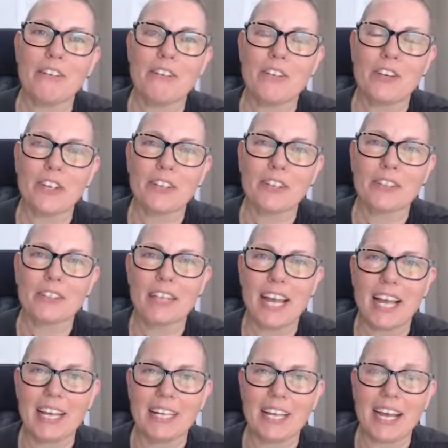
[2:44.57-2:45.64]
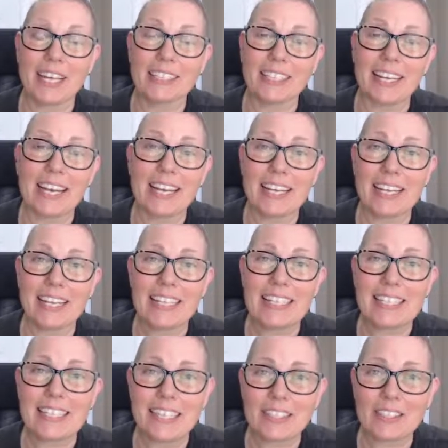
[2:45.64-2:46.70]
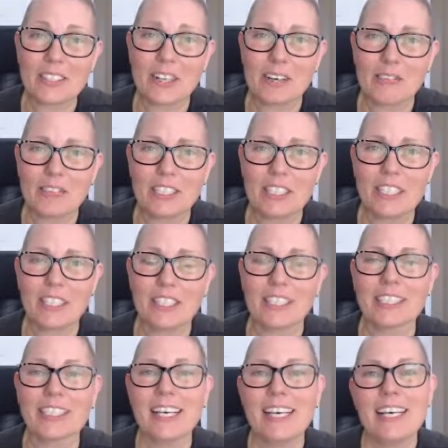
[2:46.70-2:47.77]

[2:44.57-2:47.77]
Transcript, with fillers: fear and anxiety in sales conversations